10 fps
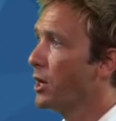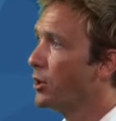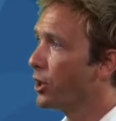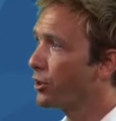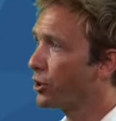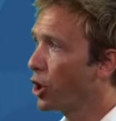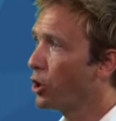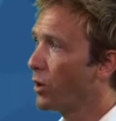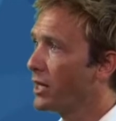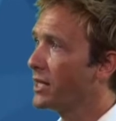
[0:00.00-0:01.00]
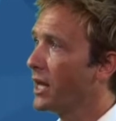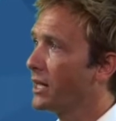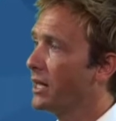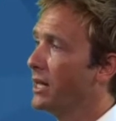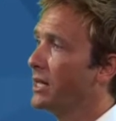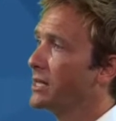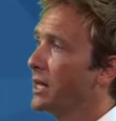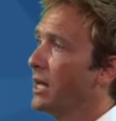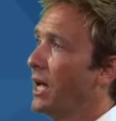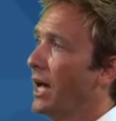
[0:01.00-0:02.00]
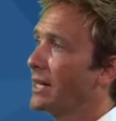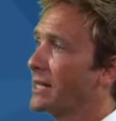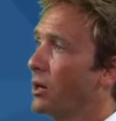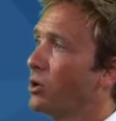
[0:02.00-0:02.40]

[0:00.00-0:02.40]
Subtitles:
The third one down here is that a cell